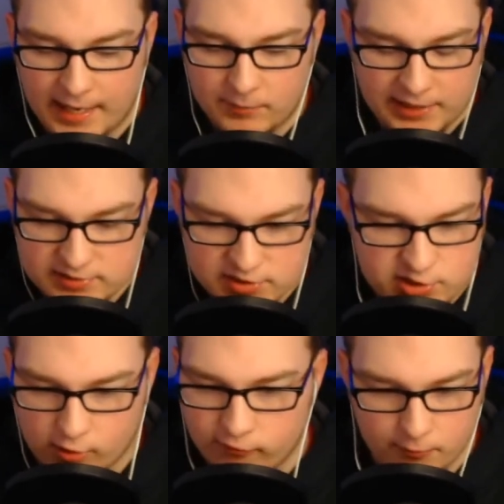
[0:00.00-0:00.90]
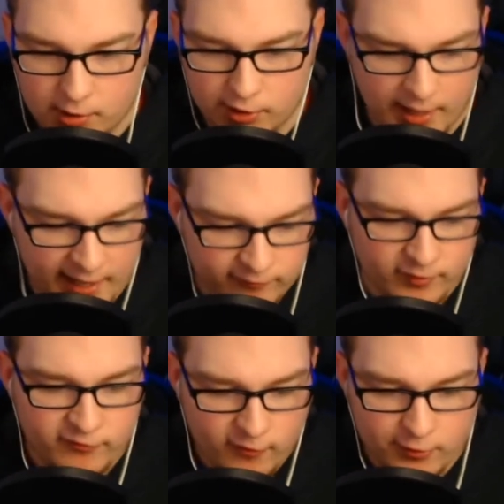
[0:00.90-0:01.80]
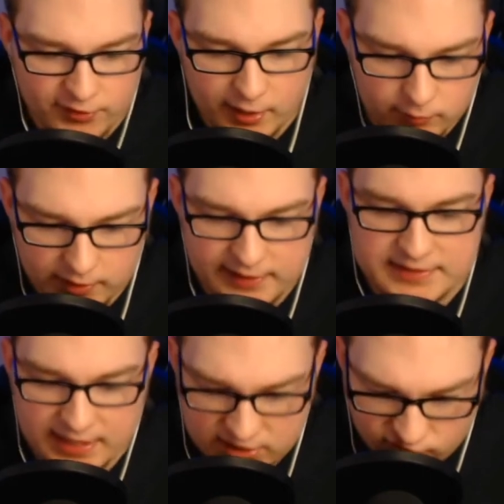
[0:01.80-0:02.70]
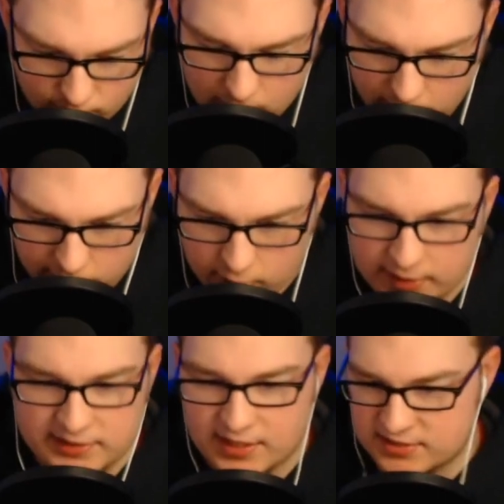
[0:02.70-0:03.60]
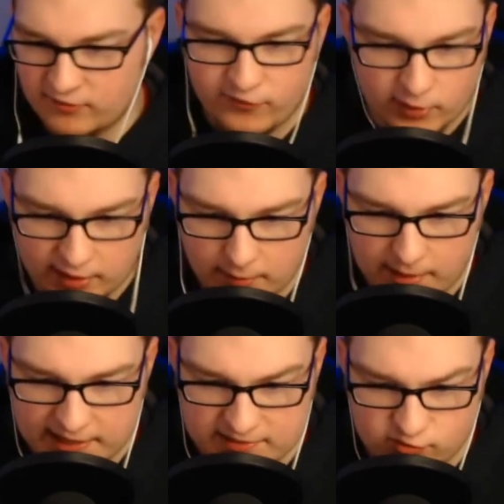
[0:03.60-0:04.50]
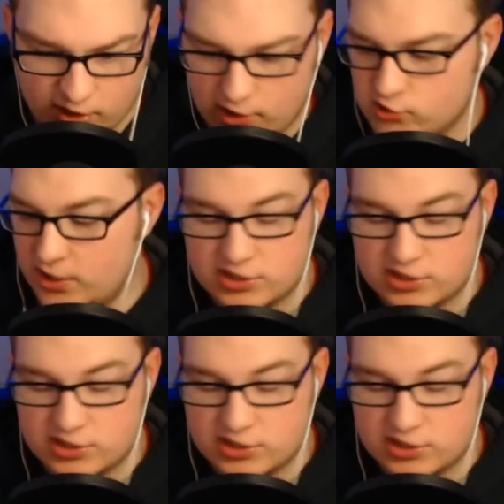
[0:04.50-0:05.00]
And because it's so familiar. Every phone that they release is familiar. It doesn't feel like a massive change.